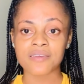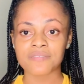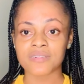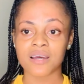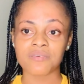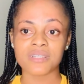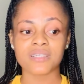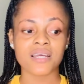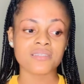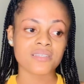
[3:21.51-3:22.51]
even and
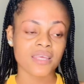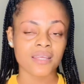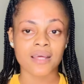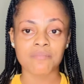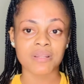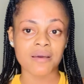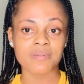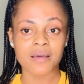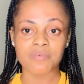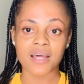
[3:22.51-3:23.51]
radiant skin and blah
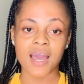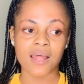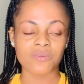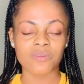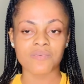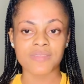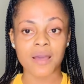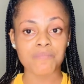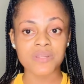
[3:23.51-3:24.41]
blah blah and all of that.